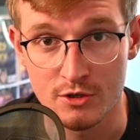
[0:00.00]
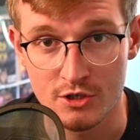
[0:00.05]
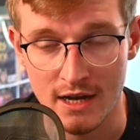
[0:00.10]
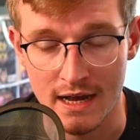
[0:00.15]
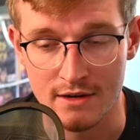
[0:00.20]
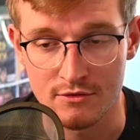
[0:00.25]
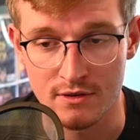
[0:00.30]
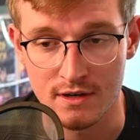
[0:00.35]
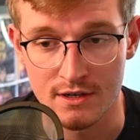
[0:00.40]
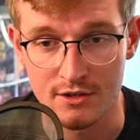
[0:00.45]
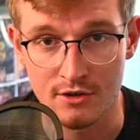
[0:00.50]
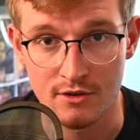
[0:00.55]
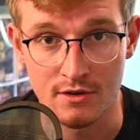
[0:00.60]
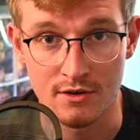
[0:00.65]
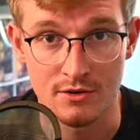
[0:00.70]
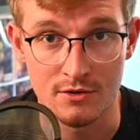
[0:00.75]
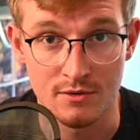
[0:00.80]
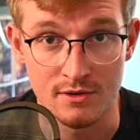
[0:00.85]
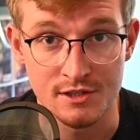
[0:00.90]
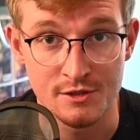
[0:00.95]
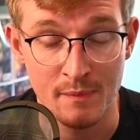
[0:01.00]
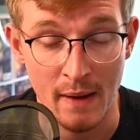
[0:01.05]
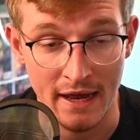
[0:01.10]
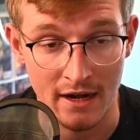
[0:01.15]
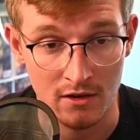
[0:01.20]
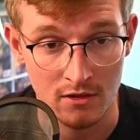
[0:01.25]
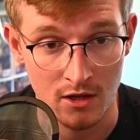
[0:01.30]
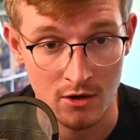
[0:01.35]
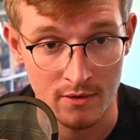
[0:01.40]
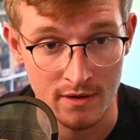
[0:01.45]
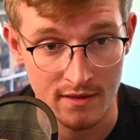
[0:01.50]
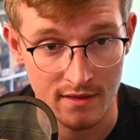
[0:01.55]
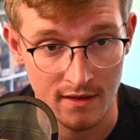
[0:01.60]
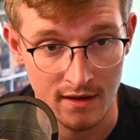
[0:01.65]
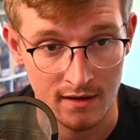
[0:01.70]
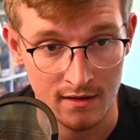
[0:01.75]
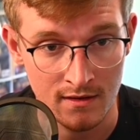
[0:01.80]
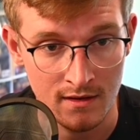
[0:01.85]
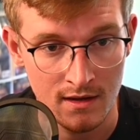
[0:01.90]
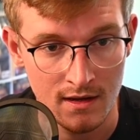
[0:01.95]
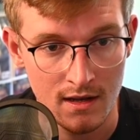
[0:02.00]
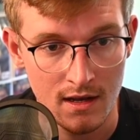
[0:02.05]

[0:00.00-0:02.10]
Shadra and turned into a spider Loa thing.